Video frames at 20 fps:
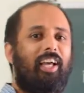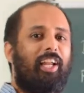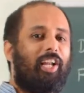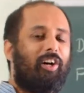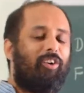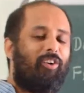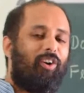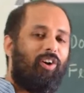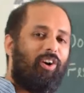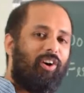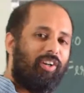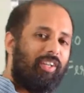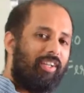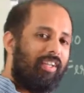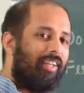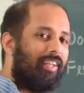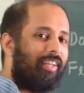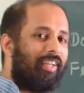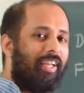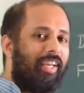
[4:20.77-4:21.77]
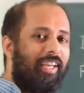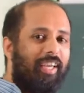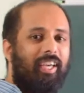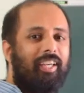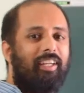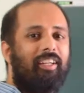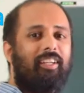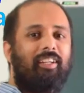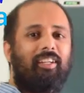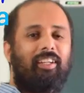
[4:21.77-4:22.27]
Now Euler,
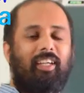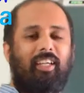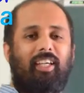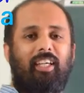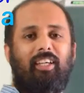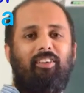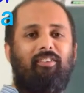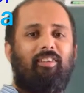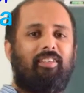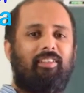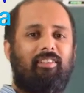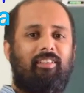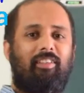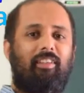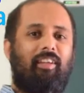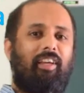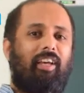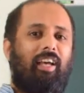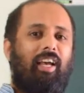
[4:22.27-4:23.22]
again, he was